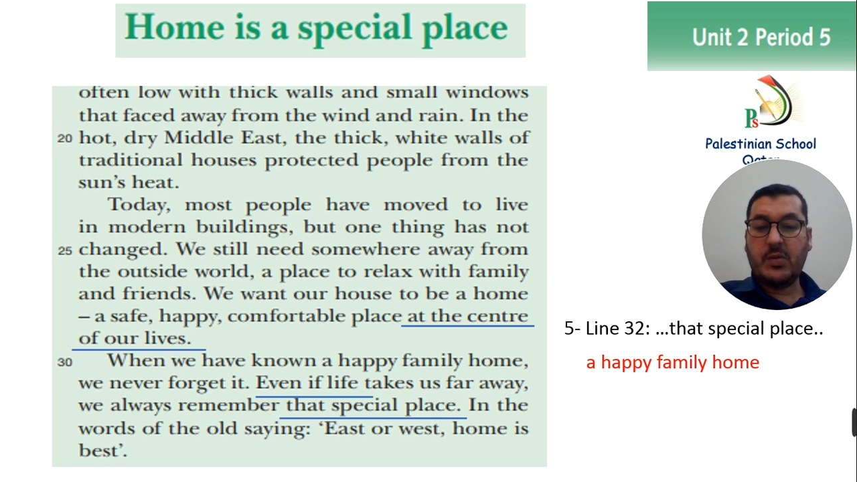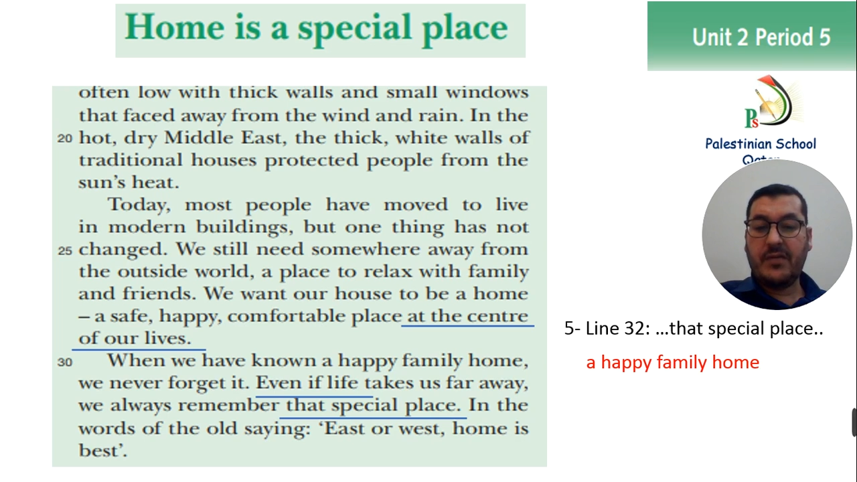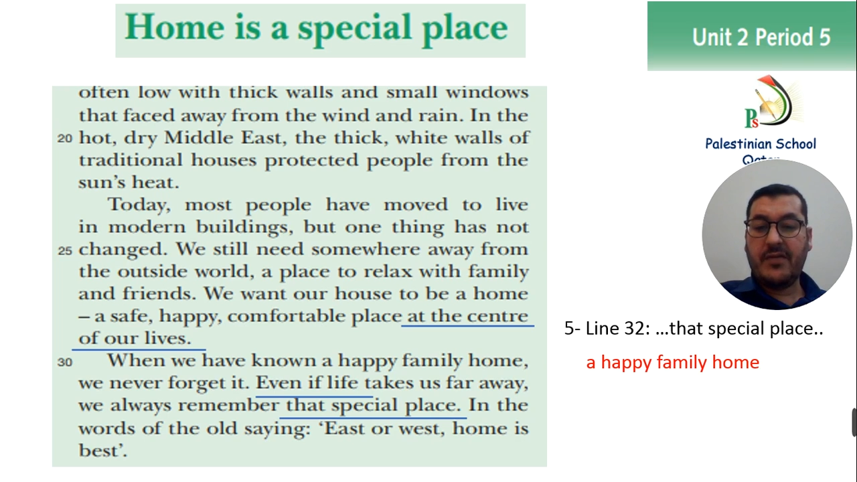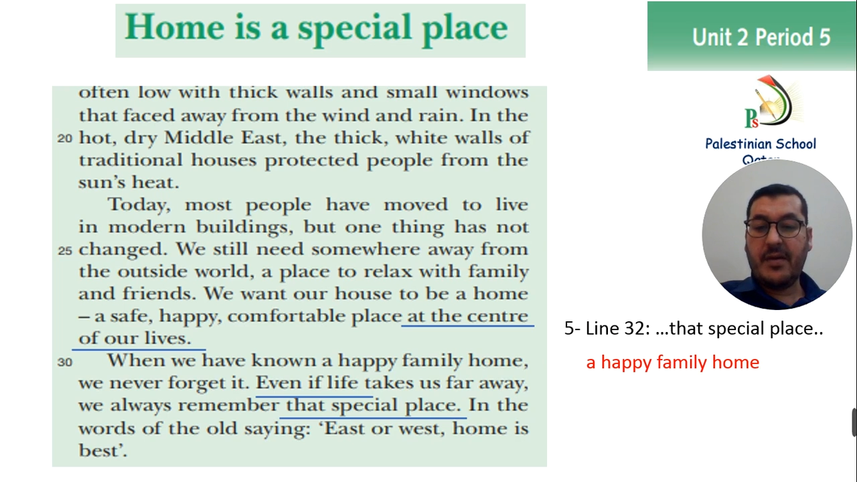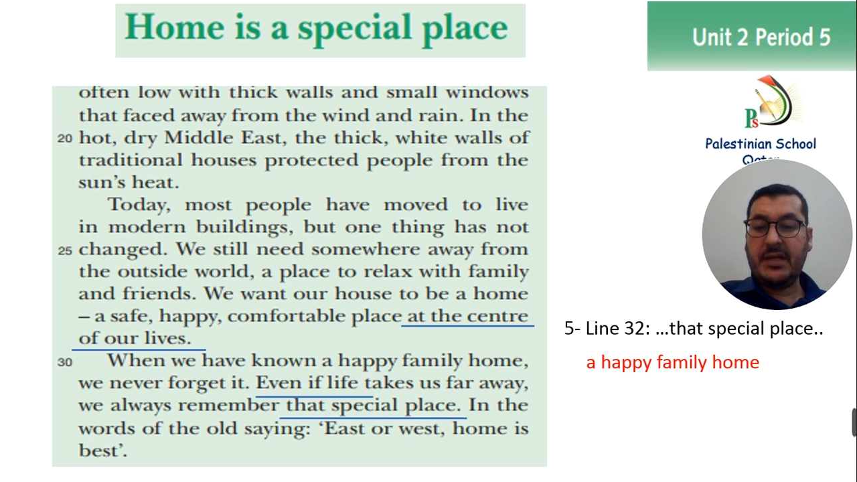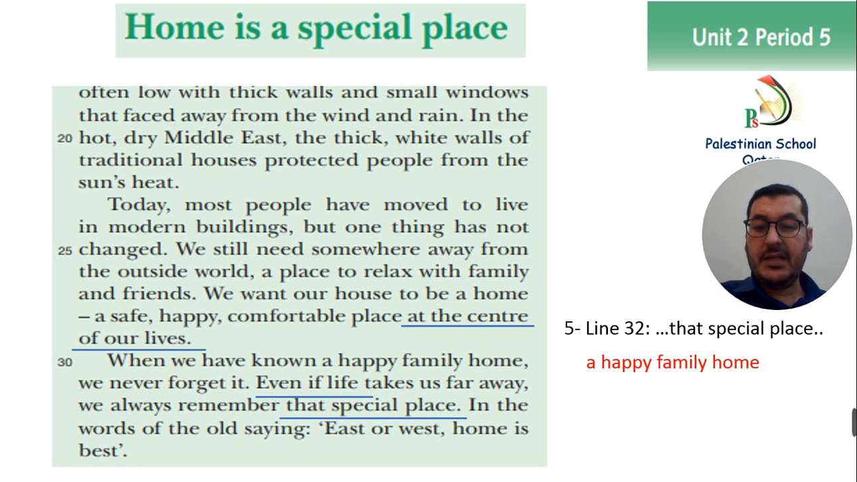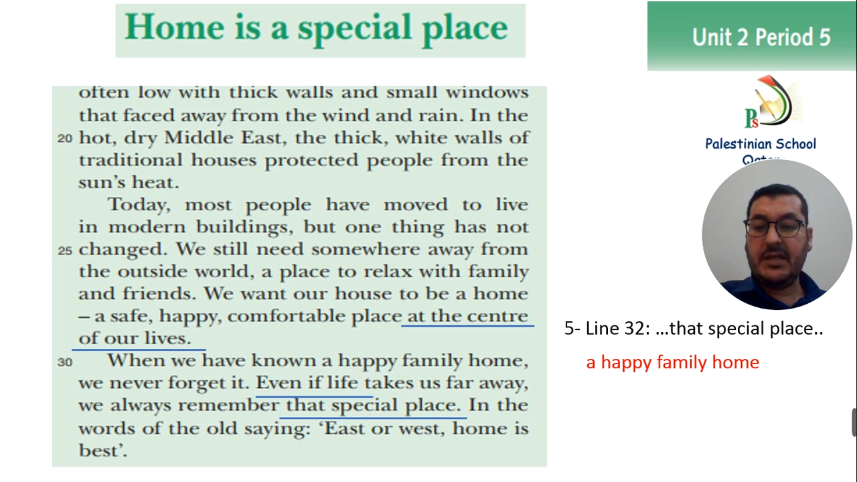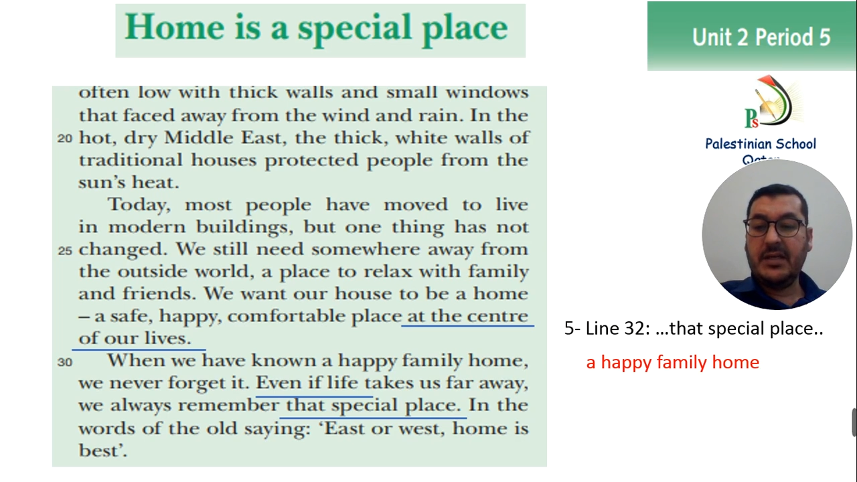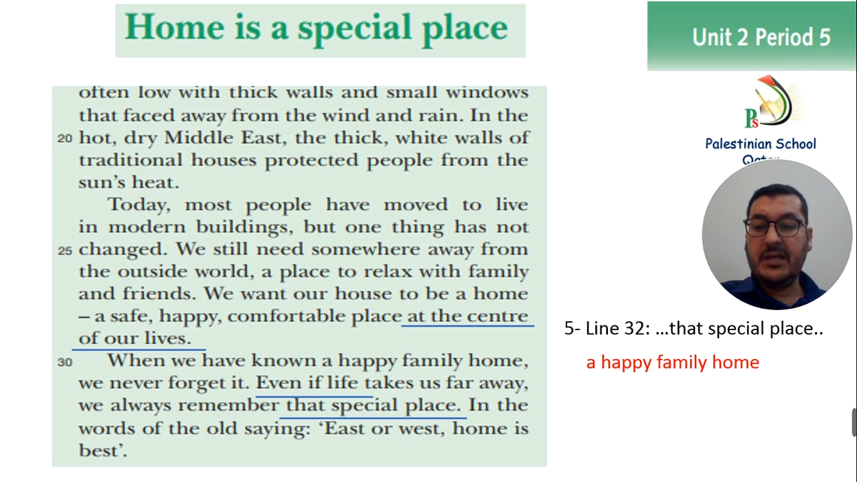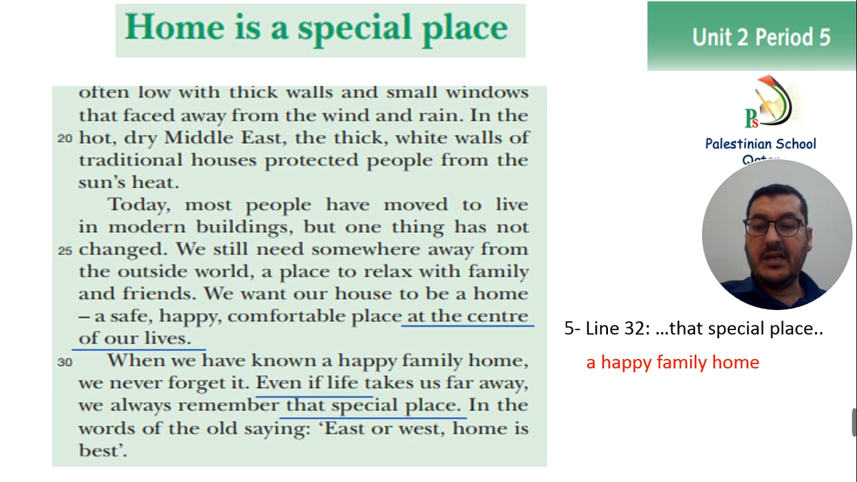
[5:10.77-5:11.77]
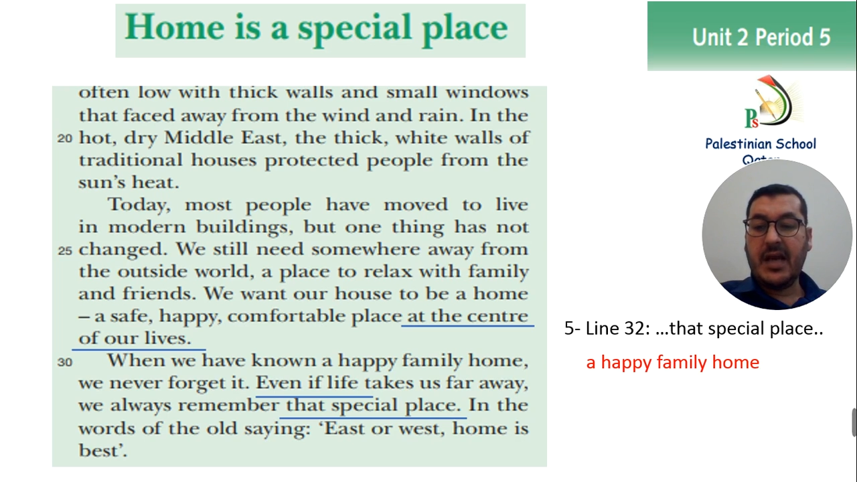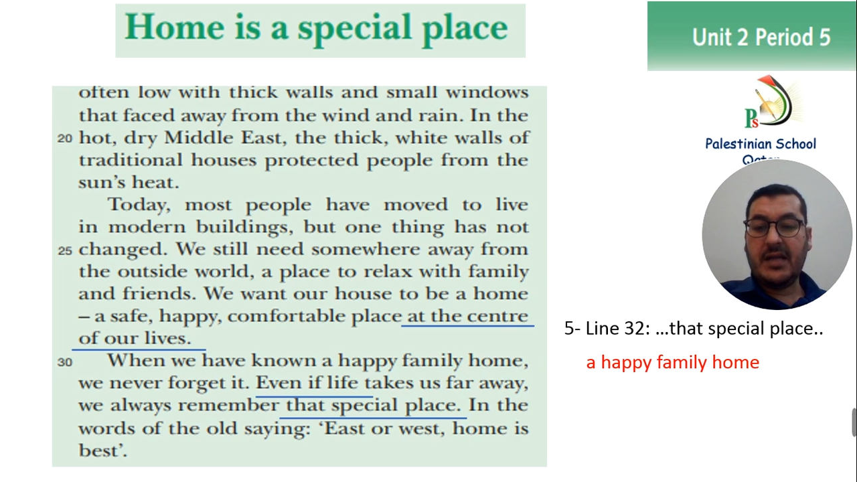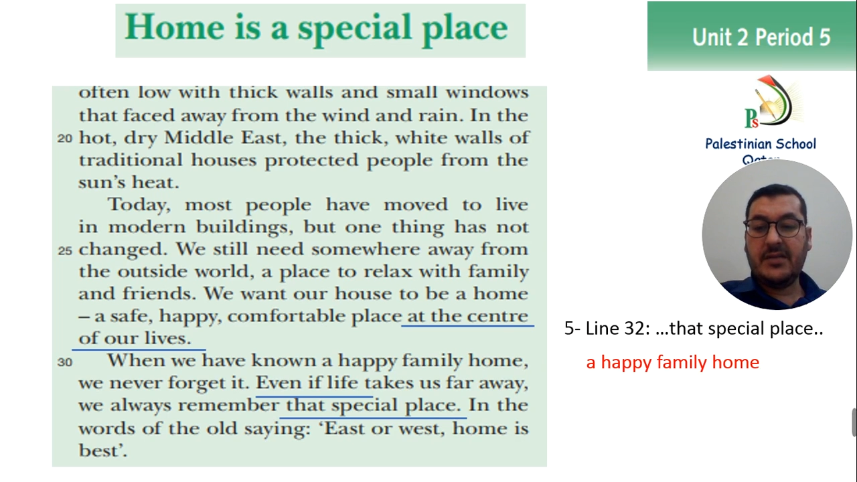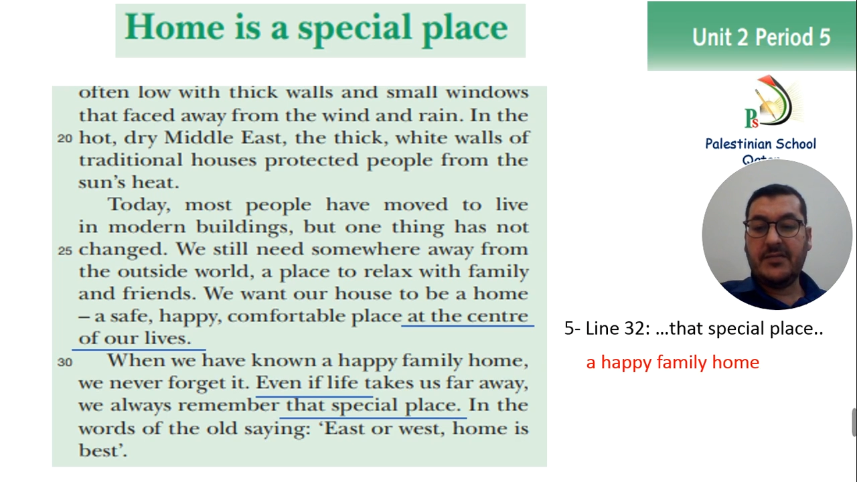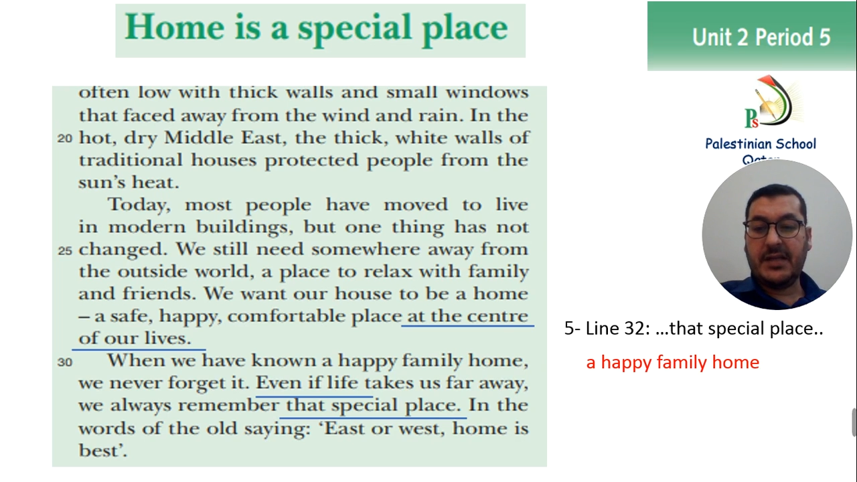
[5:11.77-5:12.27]
with family
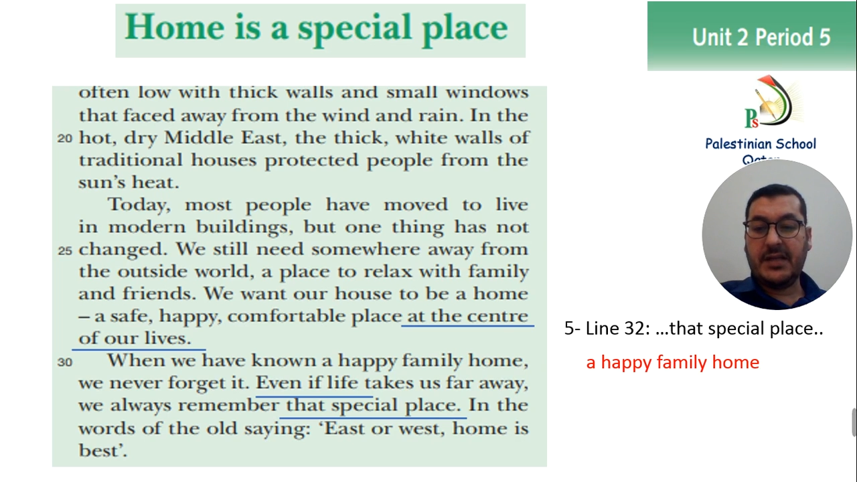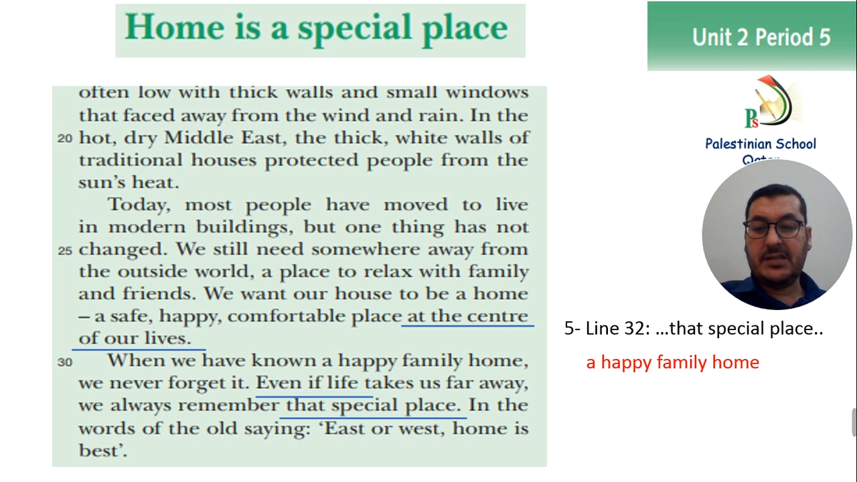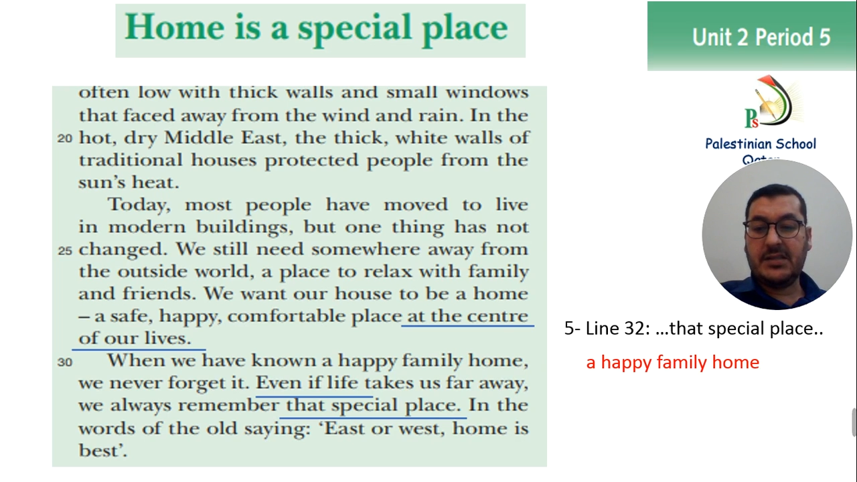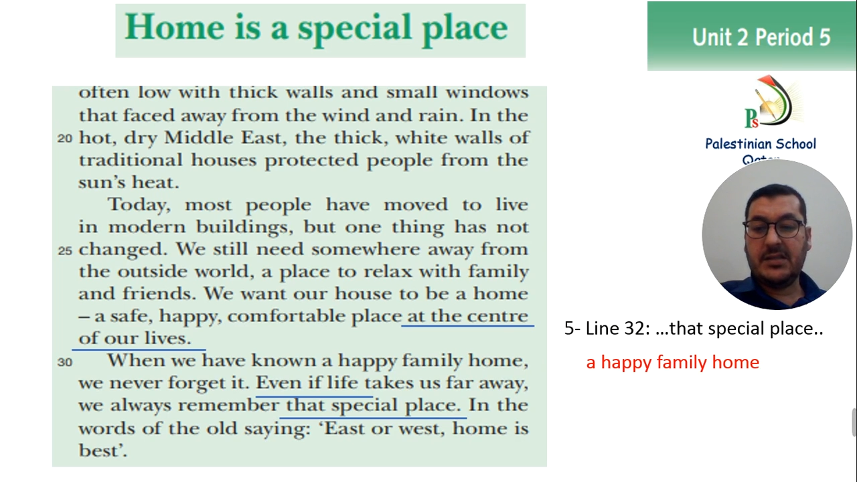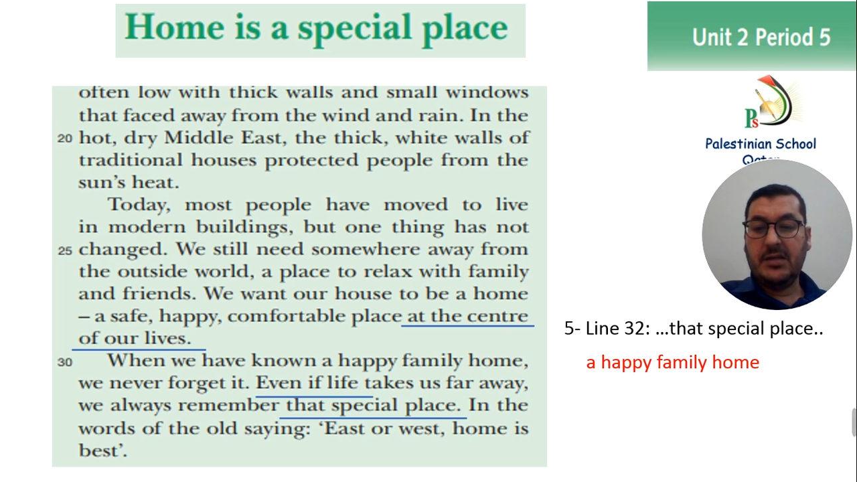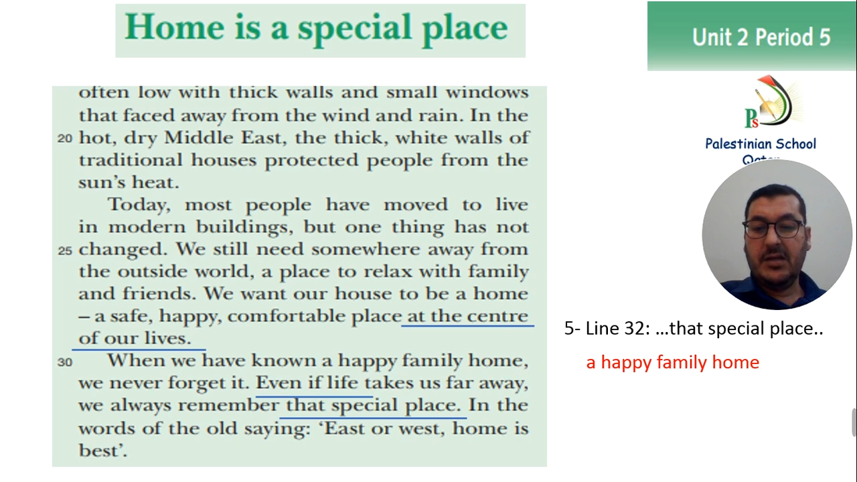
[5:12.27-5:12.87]
and friends.